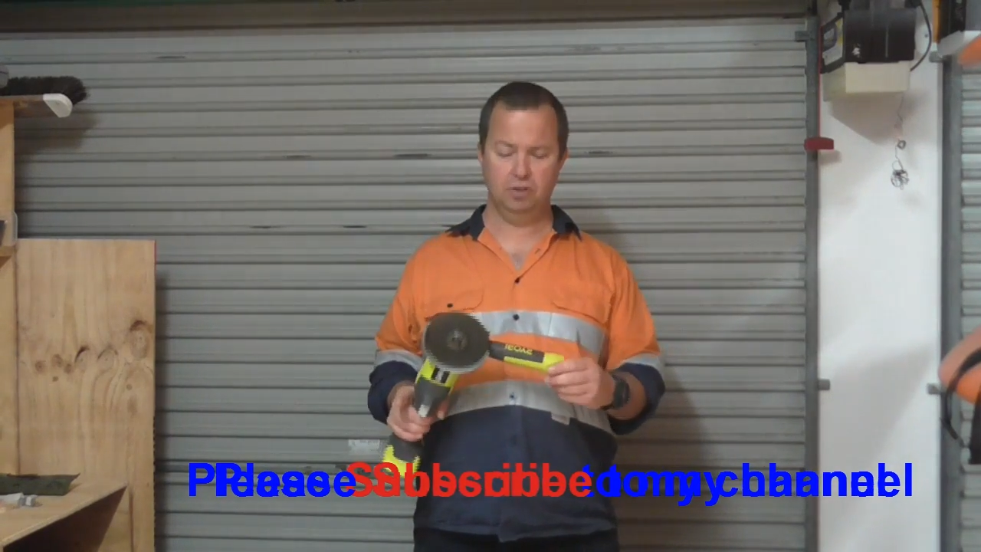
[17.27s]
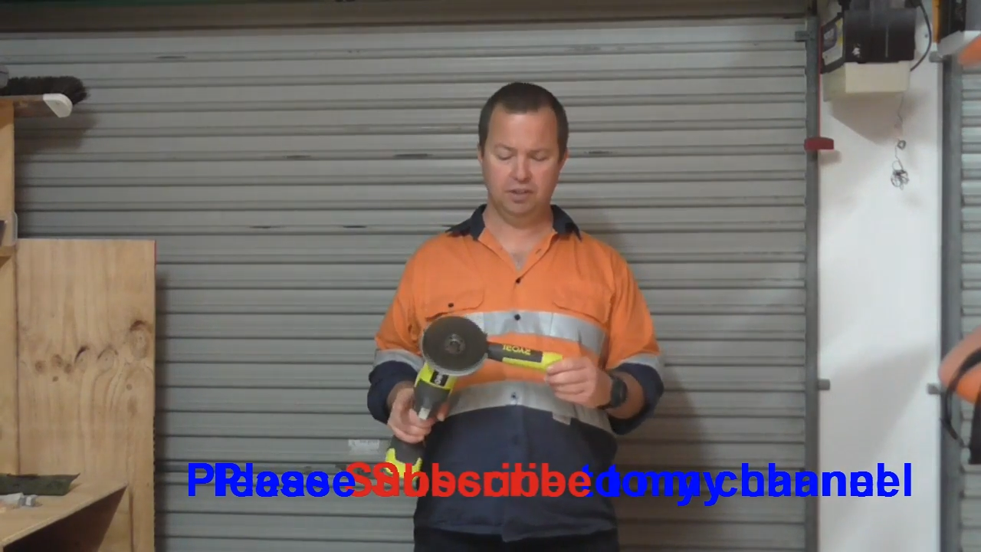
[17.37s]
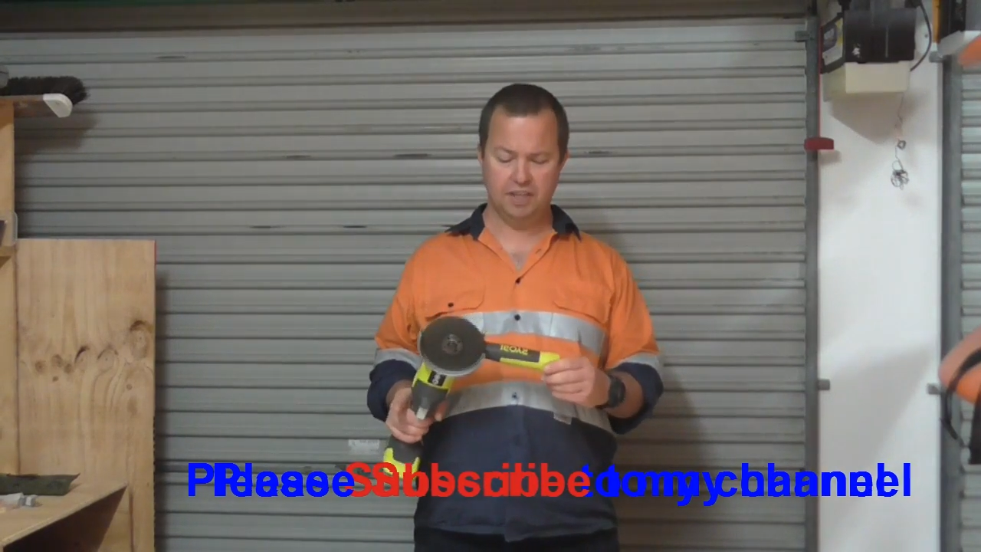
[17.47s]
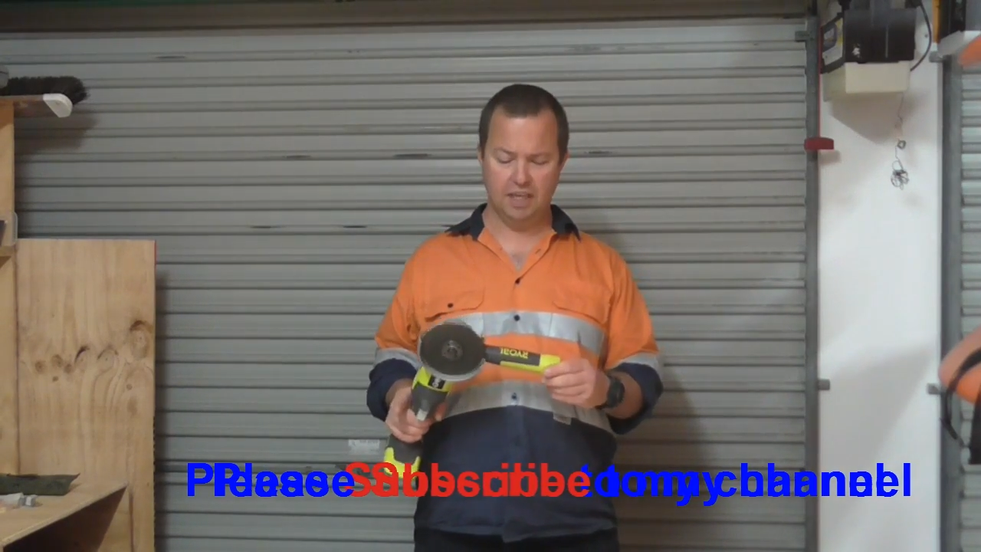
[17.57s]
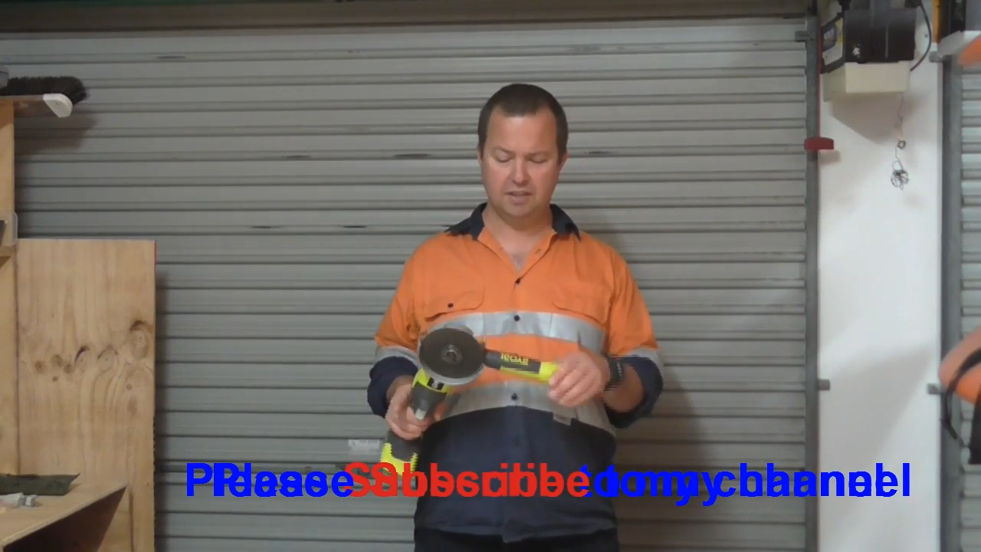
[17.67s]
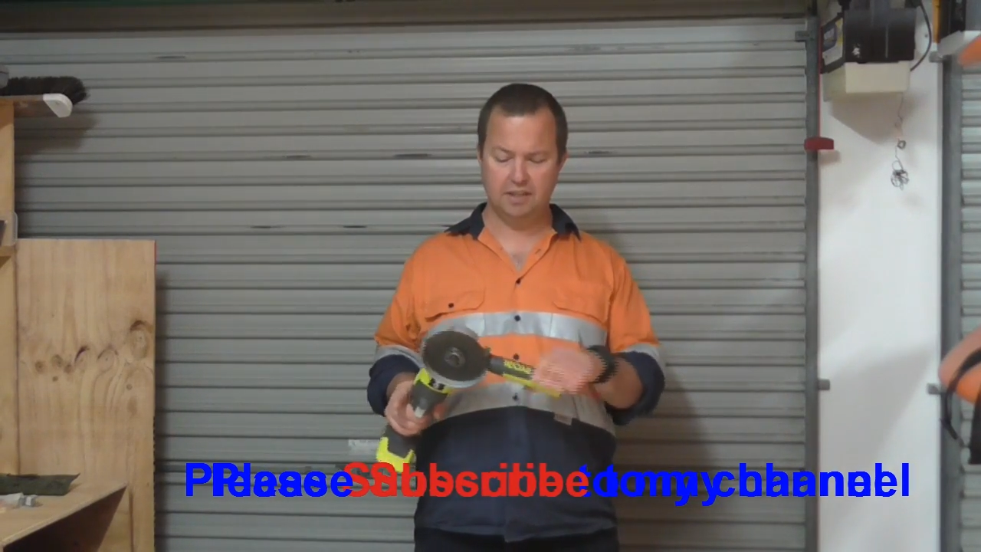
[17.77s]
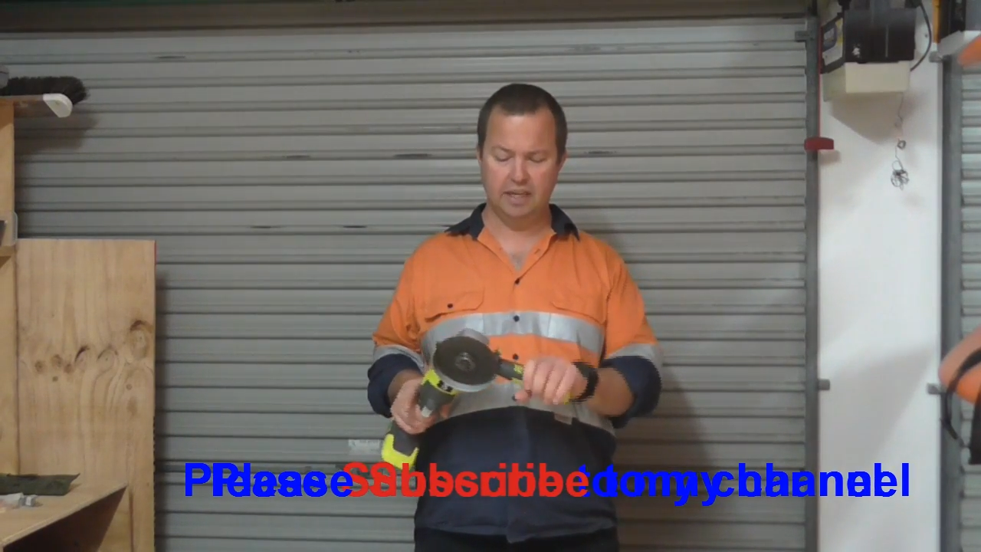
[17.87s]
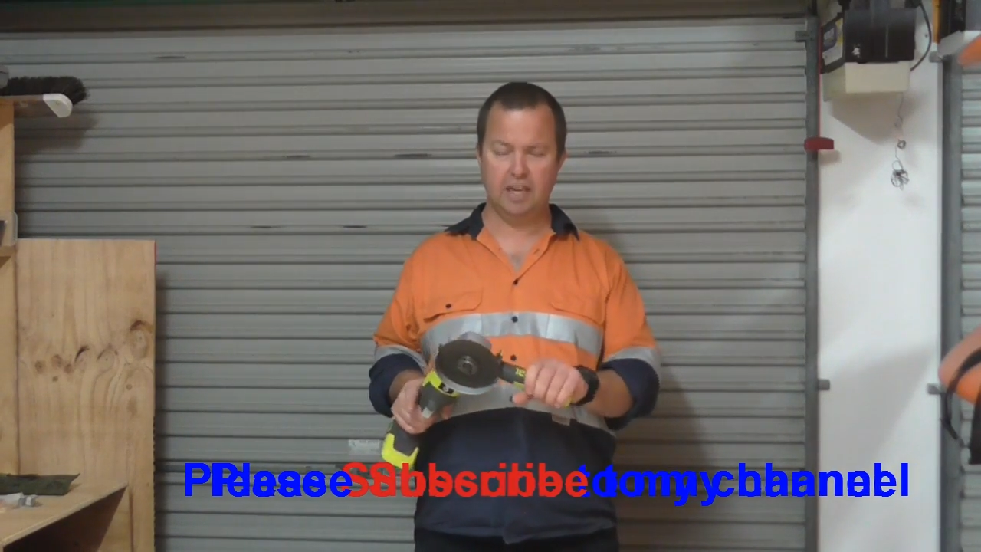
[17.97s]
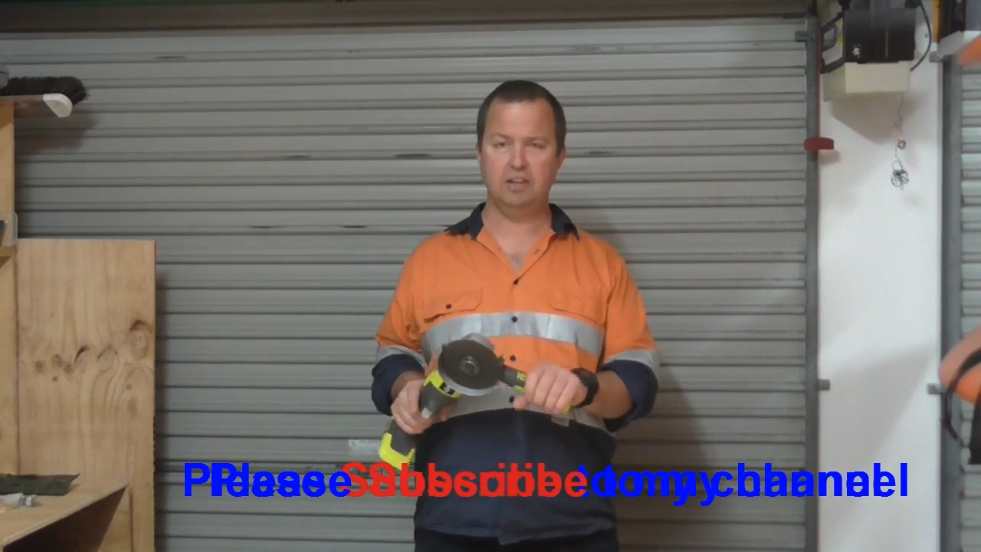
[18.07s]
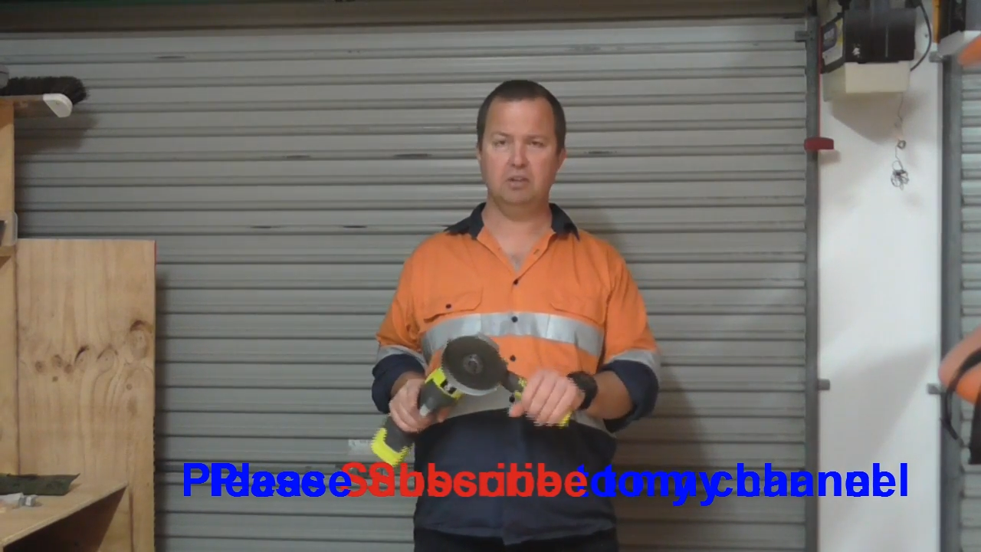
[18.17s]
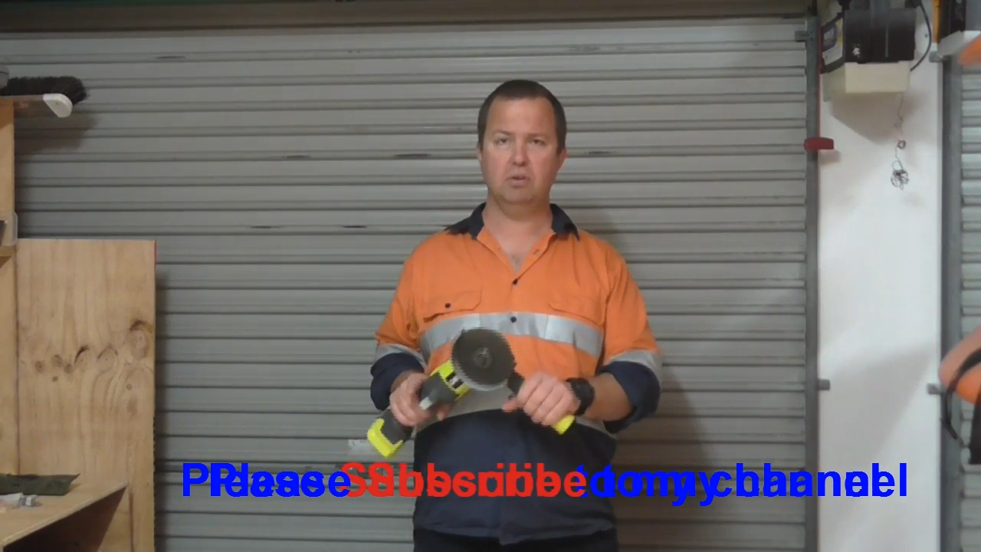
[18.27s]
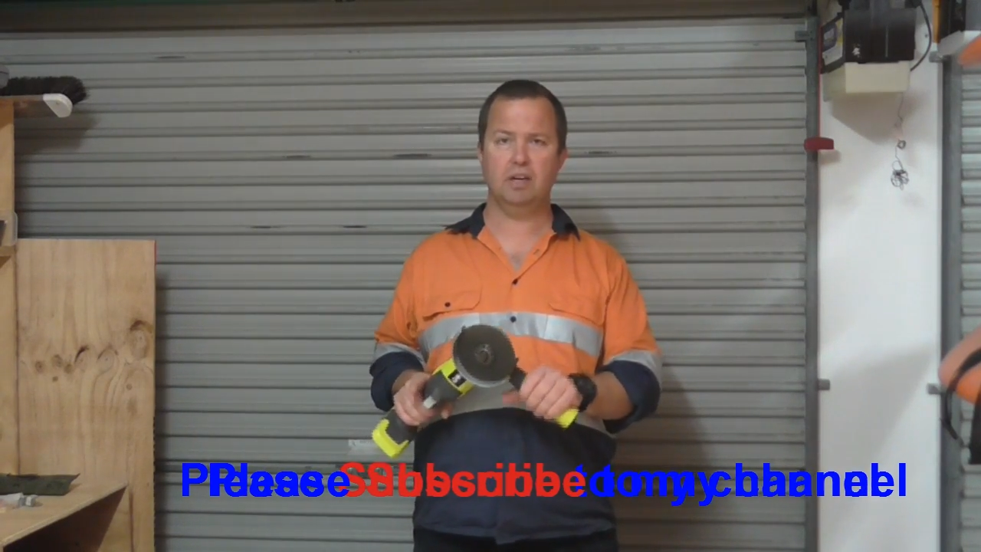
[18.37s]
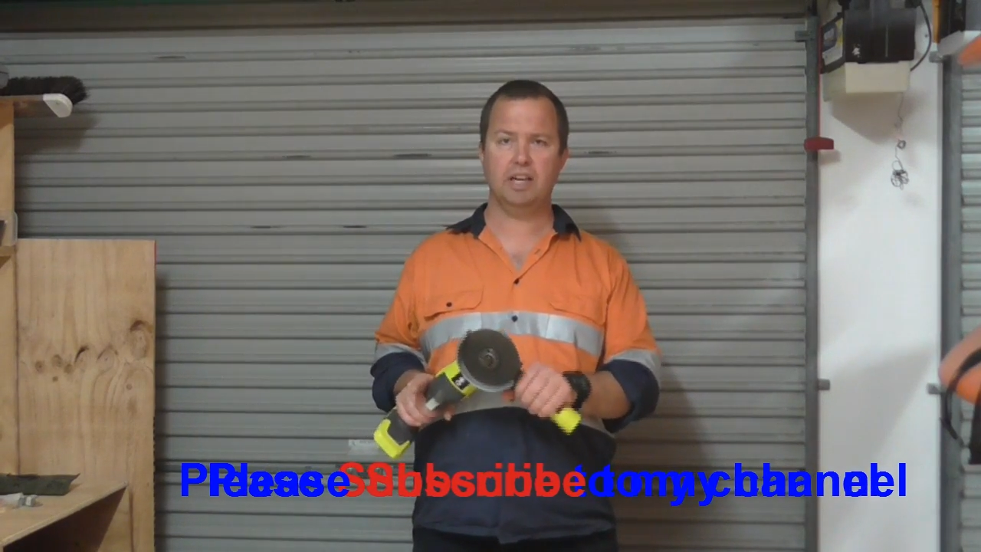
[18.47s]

good textured handle,